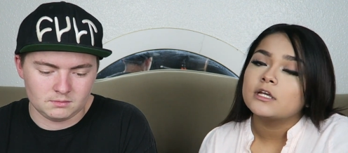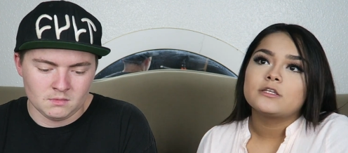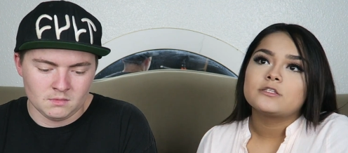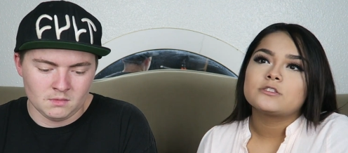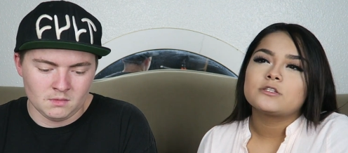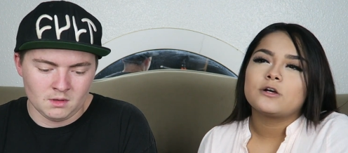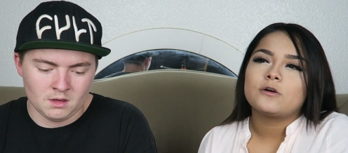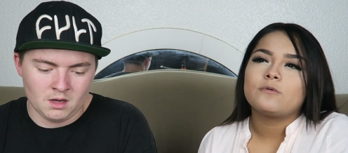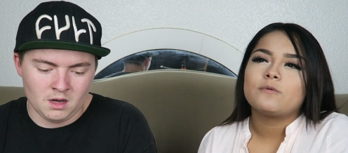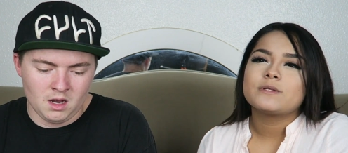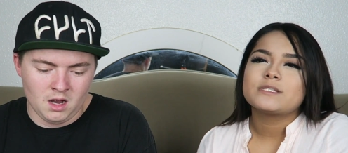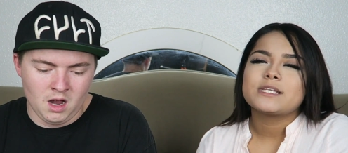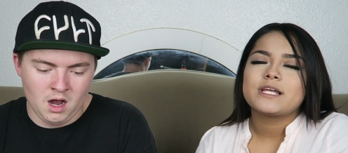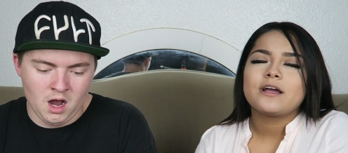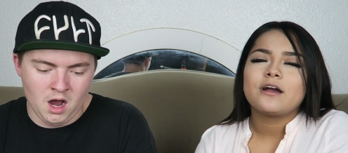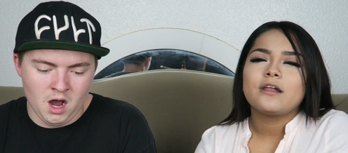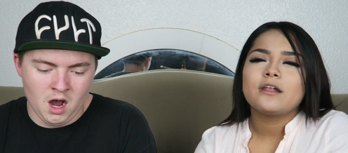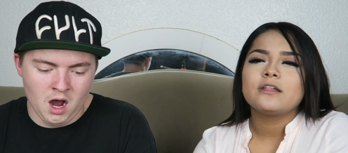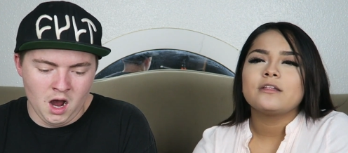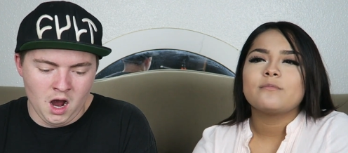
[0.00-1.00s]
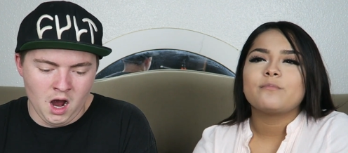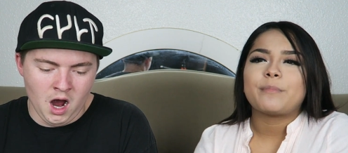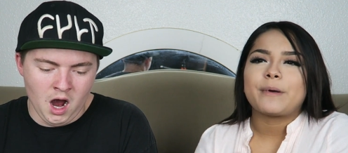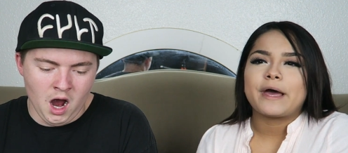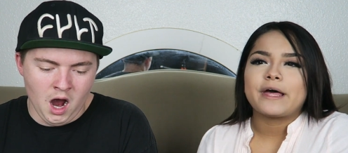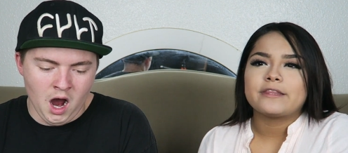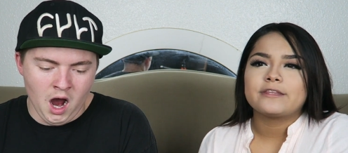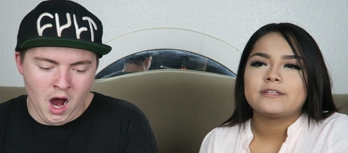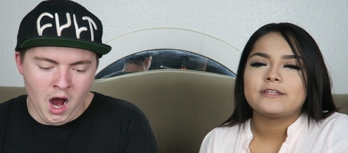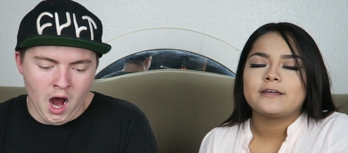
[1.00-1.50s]
Speaker 1: So once I got in the
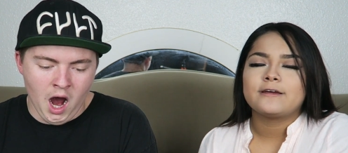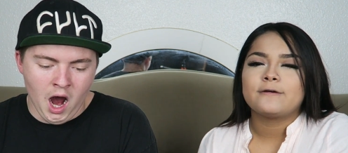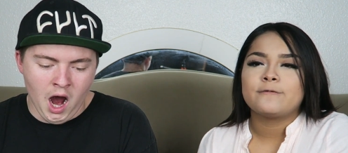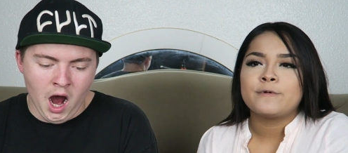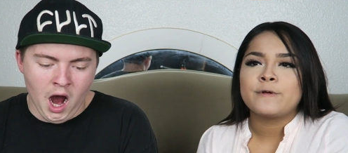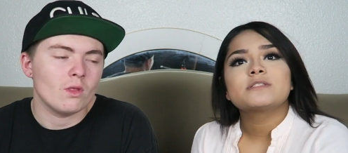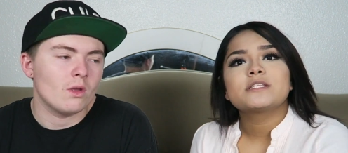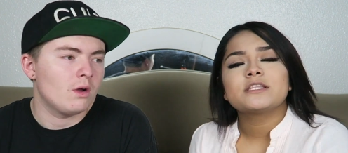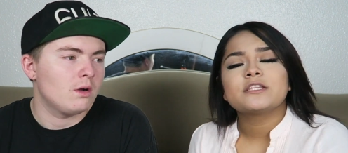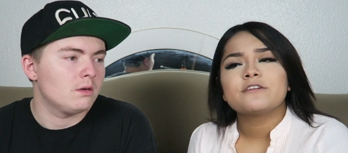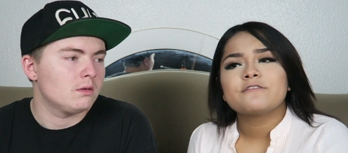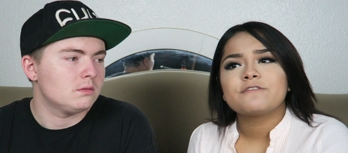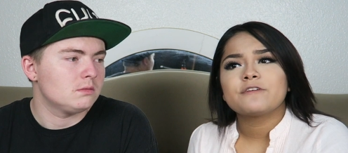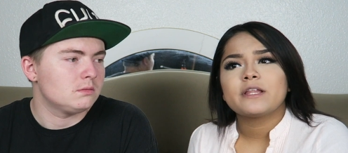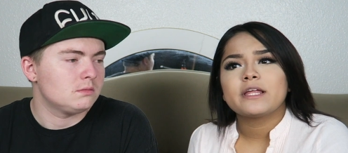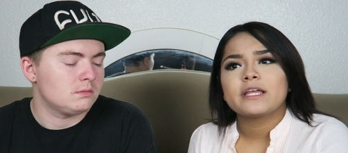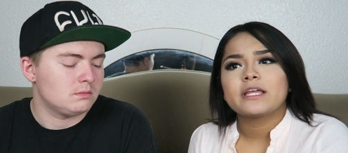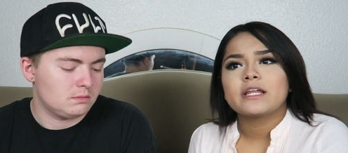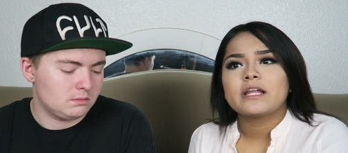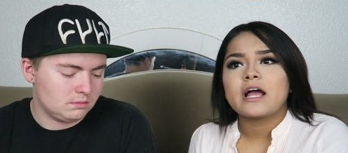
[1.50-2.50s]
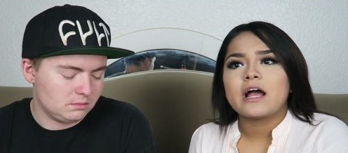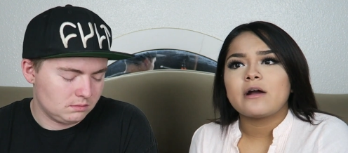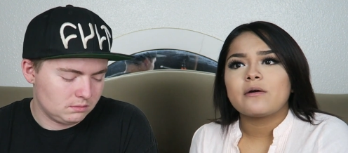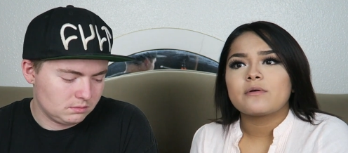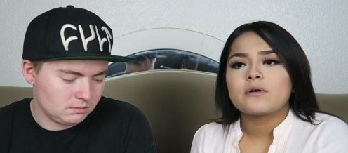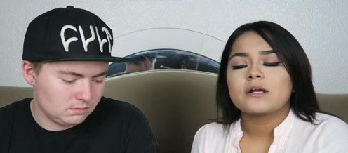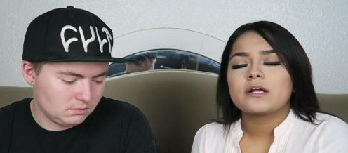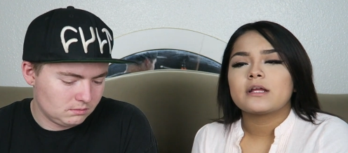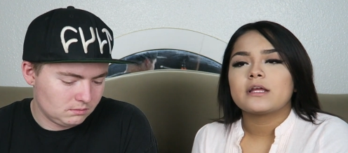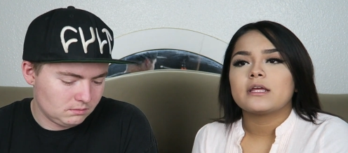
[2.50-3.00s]
bathtub, I was in there for like an hour
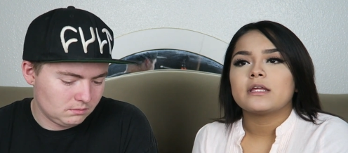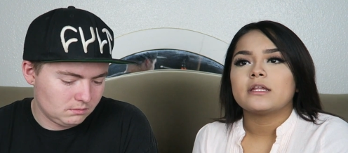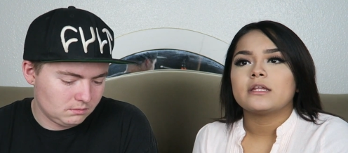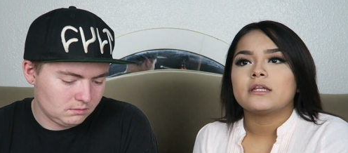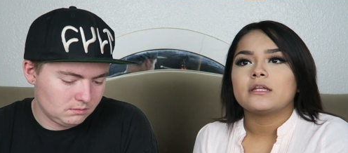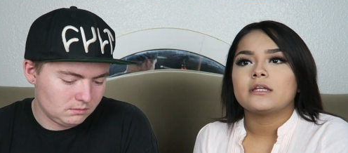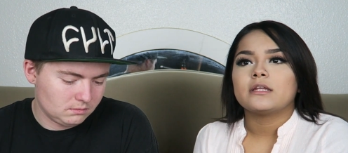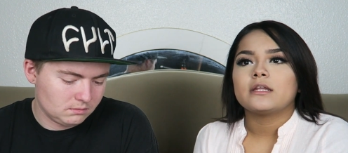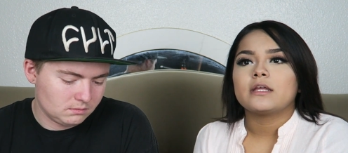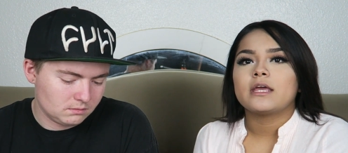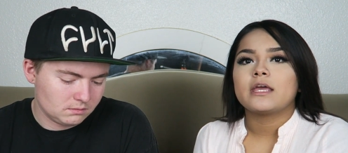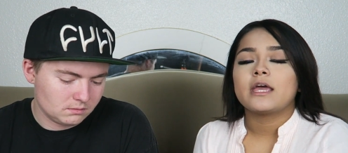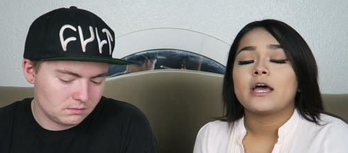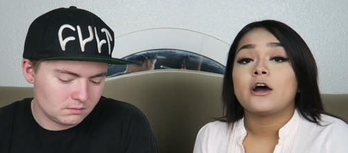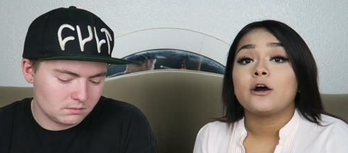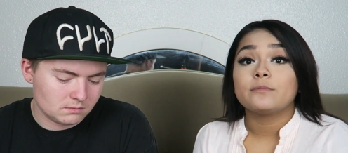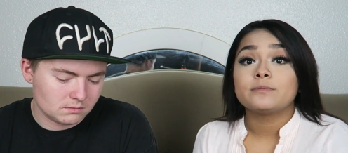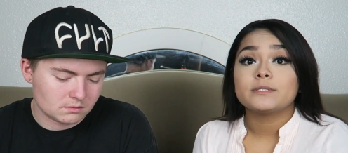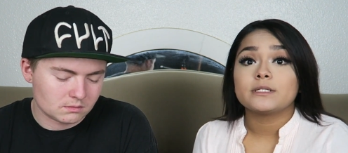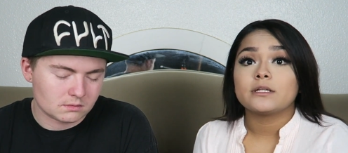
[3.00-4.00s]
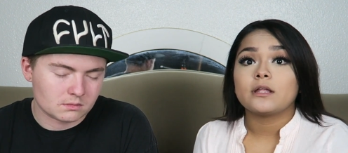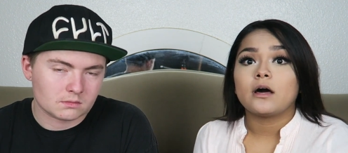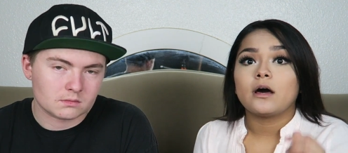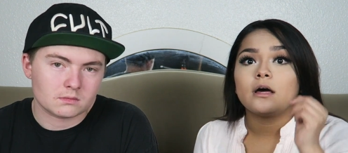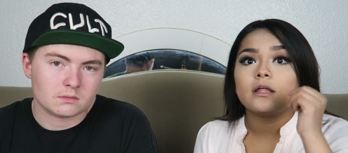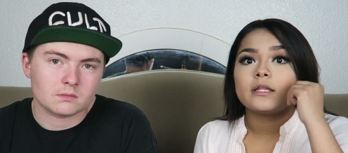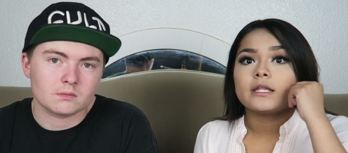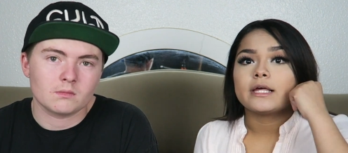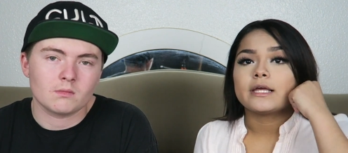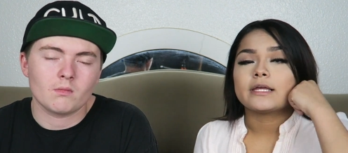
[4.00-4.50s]
and it helped a
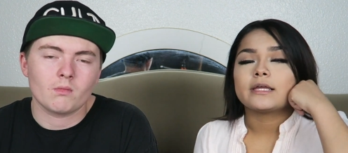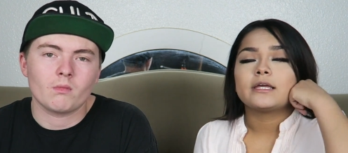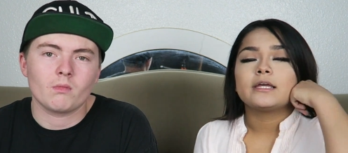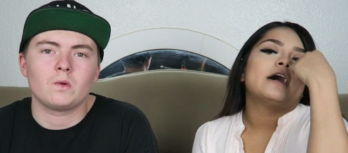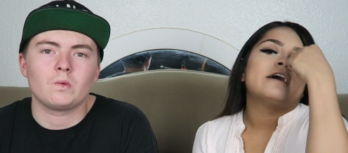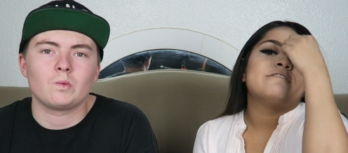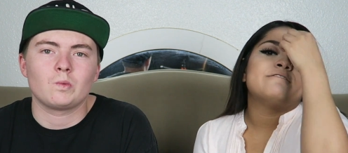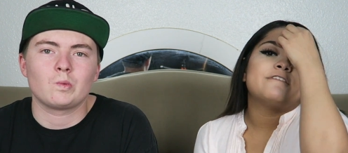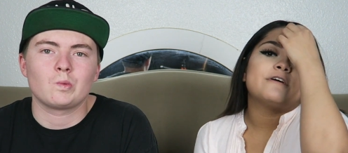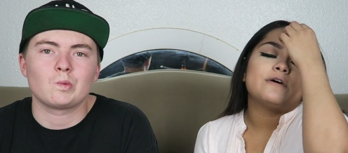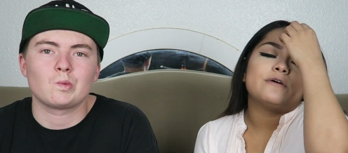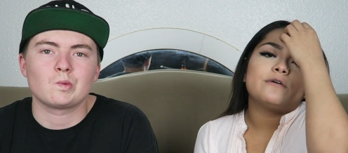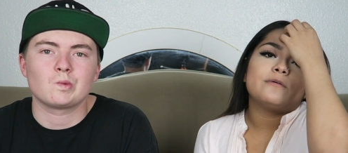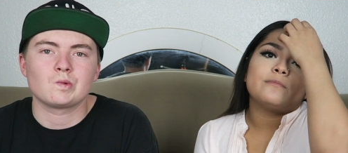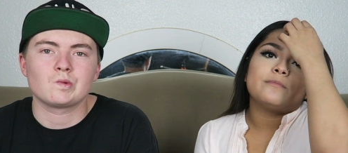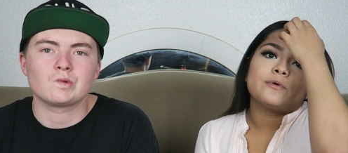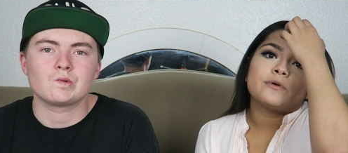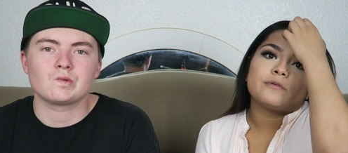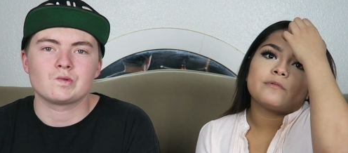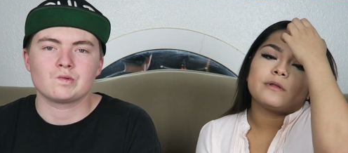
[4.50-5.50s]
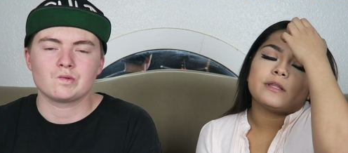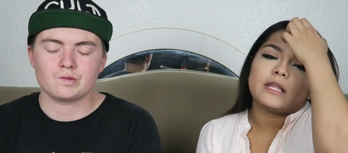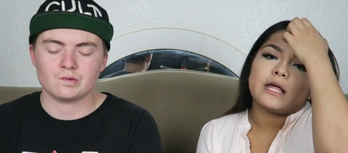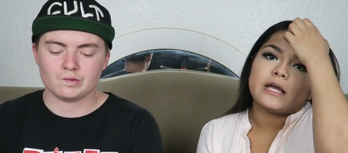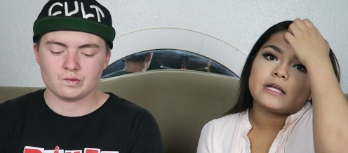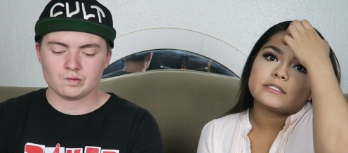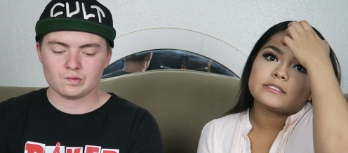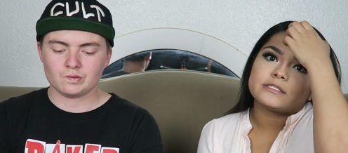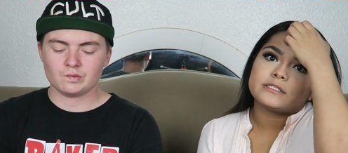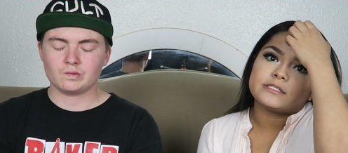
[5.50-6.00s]
lot. Like I felt more
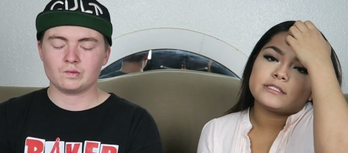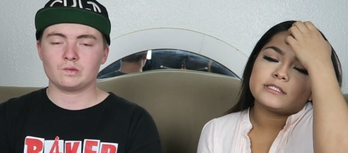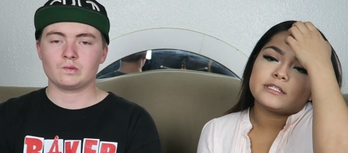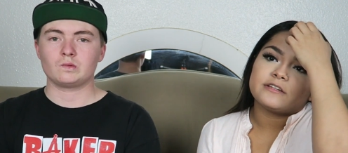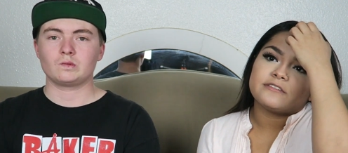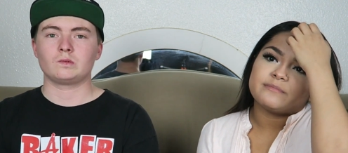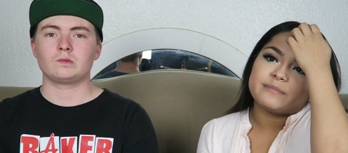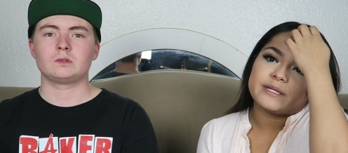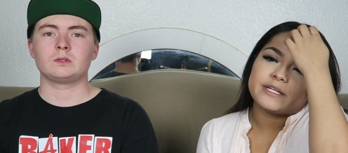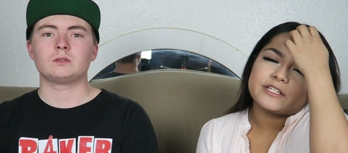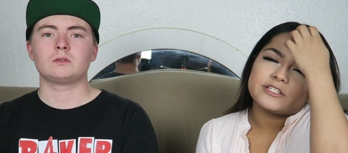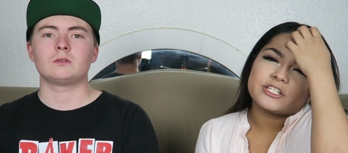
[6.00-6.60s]
relaxed and stuff. My